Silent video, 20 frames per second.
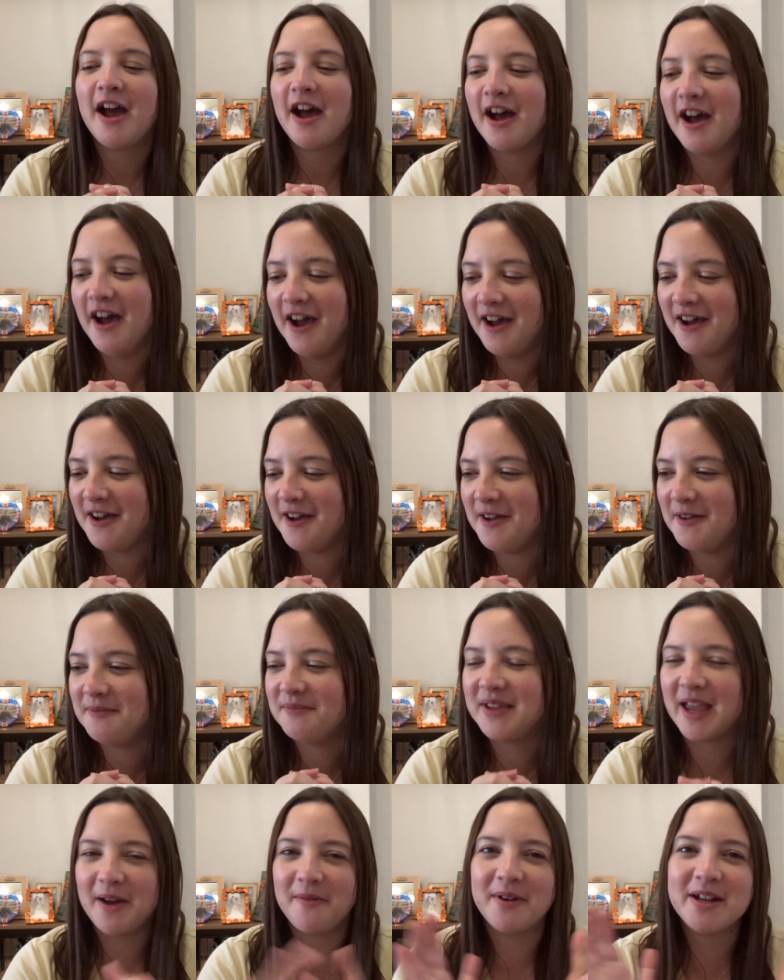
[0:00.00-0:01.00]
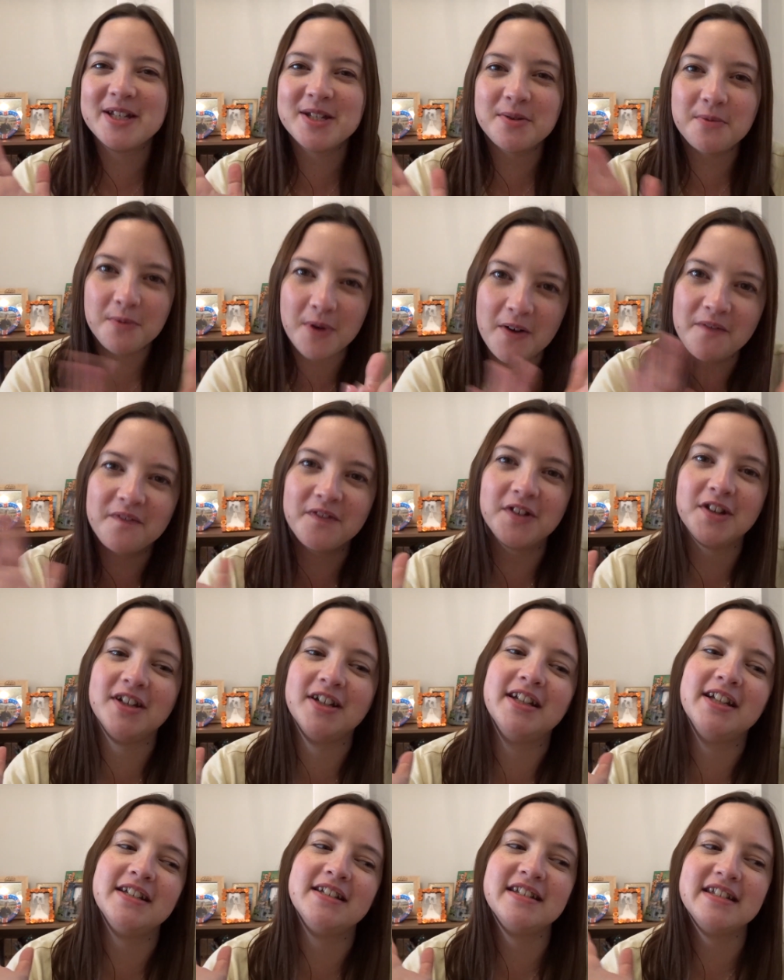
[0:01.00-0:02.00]
Um, yeah, went to
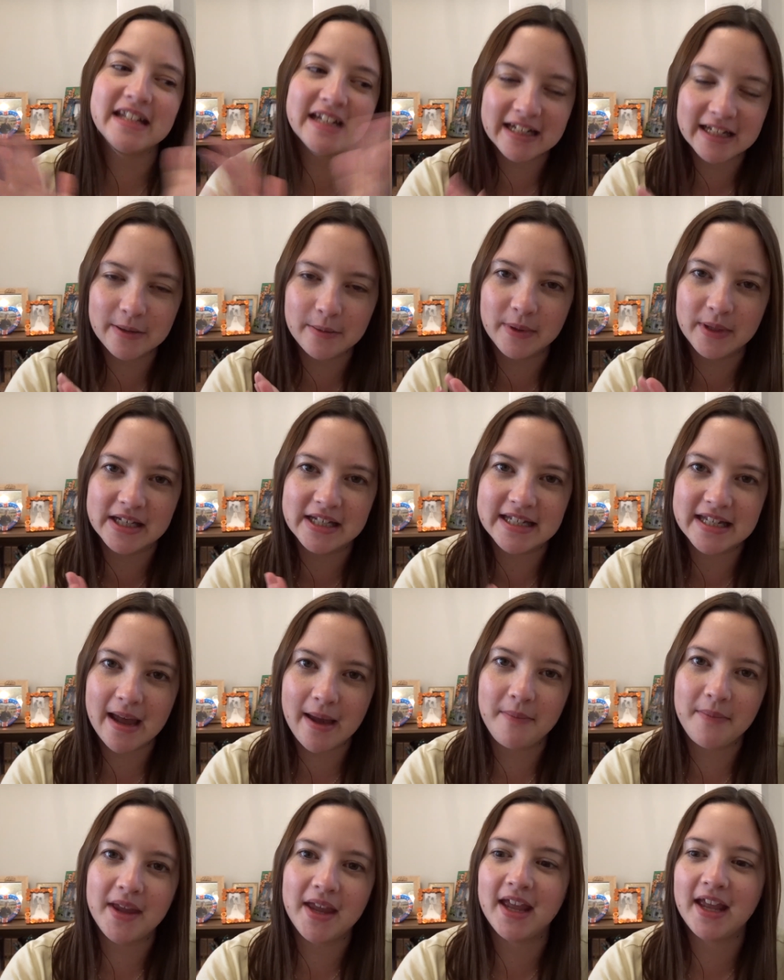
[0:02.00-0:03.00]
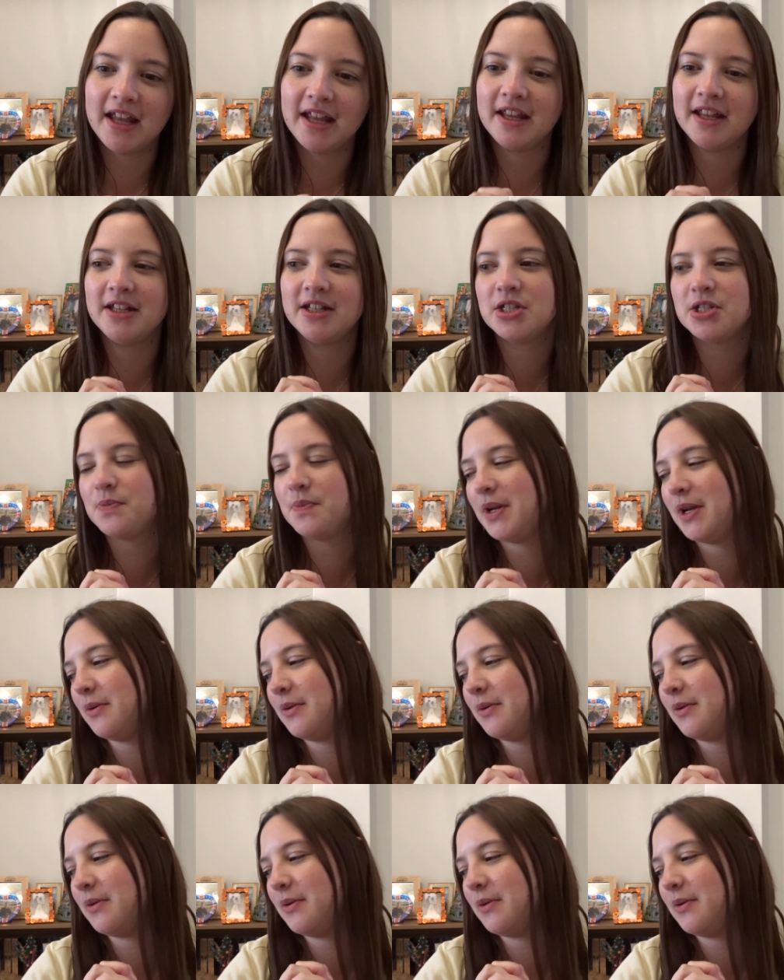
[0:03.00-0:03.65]
Watford, did a little bit of damage, but